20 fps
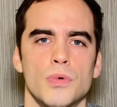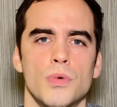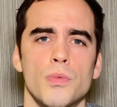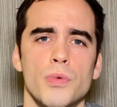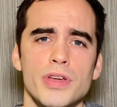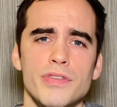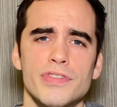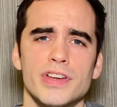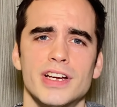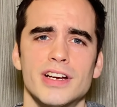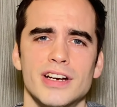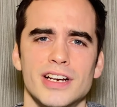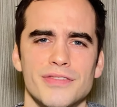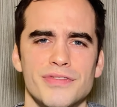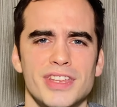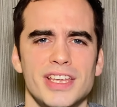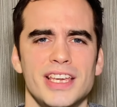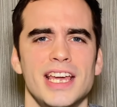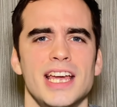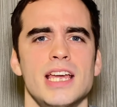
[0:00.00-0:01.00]
We figured
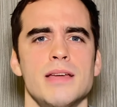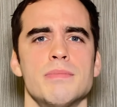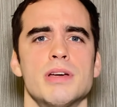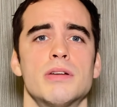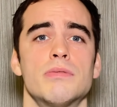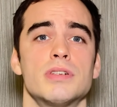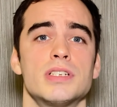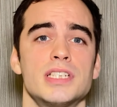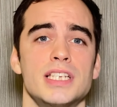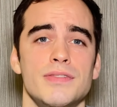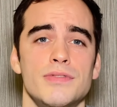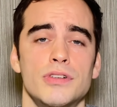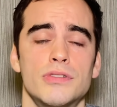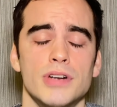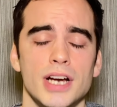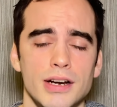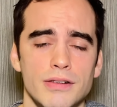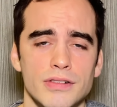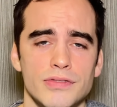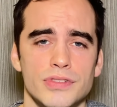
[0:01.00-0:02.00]
if the game had received
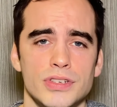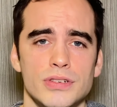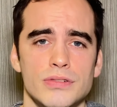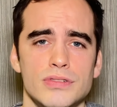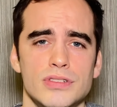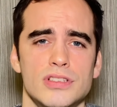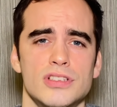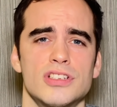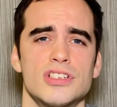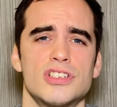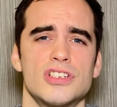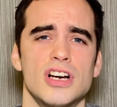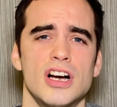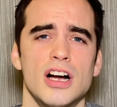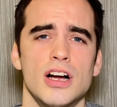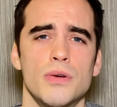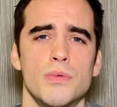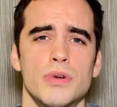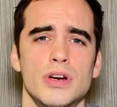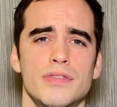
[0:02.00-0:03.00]
great reviews, the
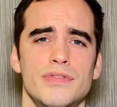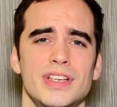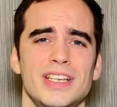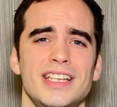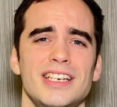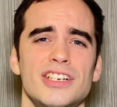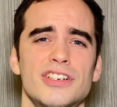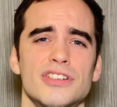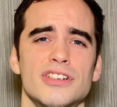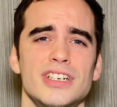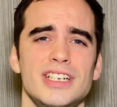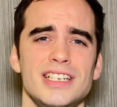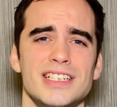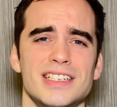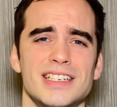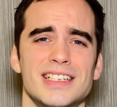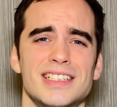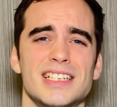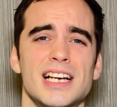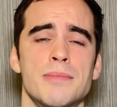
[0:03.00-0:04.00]
stock would have
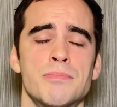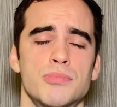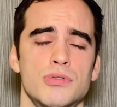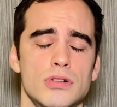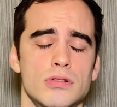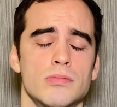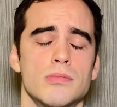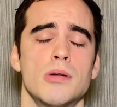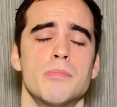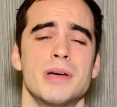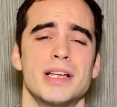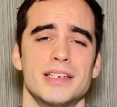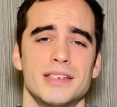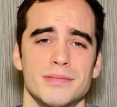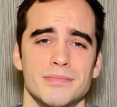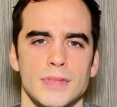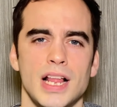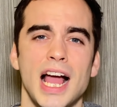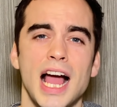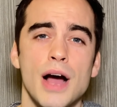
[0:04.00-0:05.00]
increased its upward
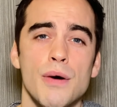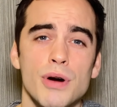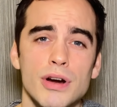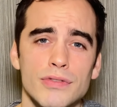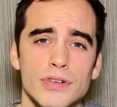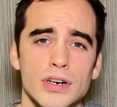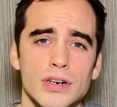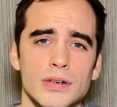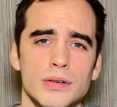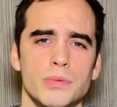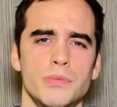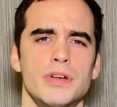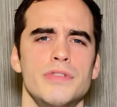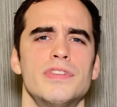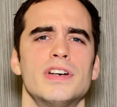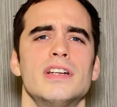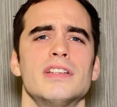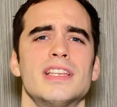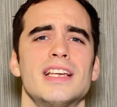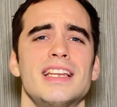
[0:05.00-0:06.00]
momentum. However, we
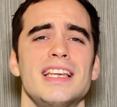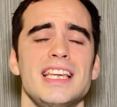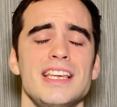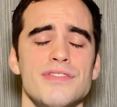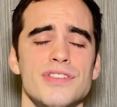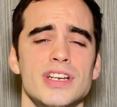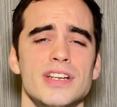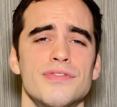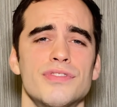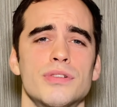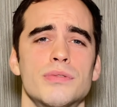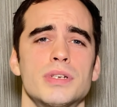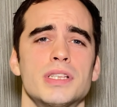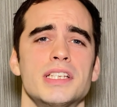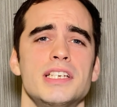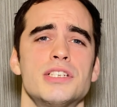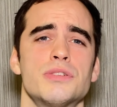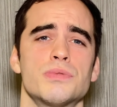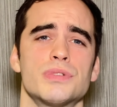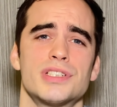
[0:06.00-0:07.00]
felt that even if the
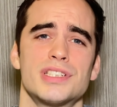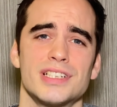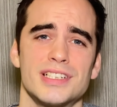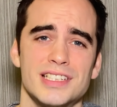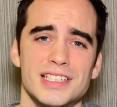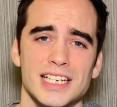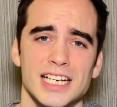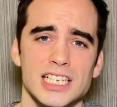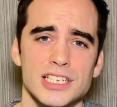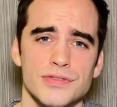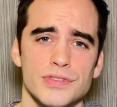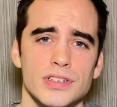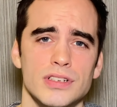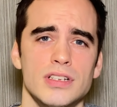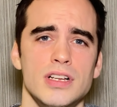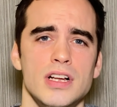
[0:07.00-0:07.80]
release was successful,